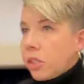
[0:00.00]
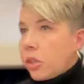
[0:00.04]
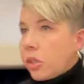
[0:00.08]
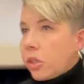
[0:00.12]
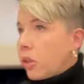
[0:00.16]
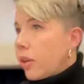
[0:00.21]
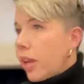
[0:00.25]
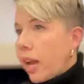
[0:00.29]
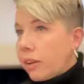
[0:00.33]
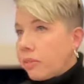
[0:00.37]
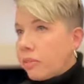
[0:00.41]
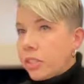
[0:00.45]
You
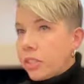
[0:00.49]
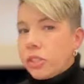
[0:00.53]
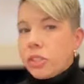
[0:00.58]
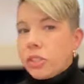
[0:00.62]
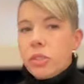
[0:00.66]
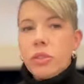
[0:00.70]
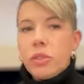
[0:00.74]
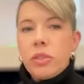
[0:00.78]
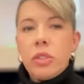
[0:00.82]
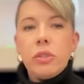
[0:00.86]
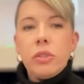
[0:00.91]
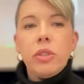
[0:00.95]
don't have to
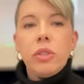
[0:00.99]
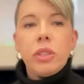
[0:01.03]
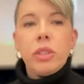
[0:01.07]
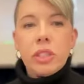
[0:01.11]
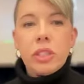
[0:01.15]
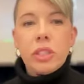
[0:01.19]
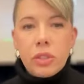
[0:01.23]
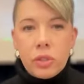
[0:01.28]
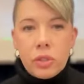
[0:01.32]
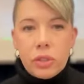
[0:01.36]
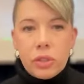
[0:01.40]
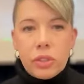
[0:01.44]
choose those. You
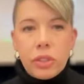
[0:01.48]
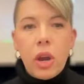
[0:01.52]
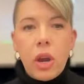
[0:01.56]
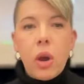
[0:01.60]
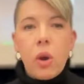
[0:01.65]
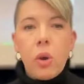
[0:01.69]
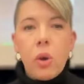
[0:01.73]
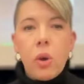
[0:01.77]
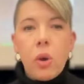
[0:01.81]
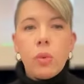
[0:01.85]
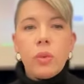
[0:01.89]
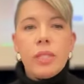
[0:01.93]
can choose your
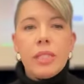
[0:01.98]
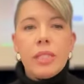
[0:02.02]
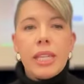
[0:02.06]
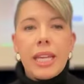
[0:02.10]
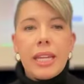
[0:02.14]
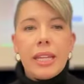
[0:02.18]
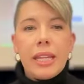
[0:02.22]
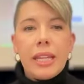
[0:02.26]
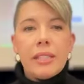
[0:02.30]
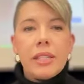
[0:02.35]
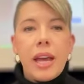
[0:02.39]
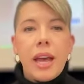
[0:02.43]
own
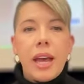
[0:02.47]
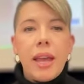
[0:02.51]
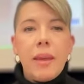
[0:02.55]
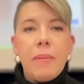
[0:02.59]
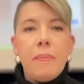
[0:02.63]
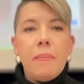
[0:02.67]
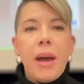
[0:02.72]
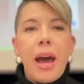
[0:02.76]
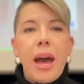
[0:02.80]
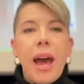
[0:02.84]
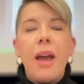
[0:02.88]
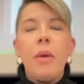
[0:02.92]
date and time.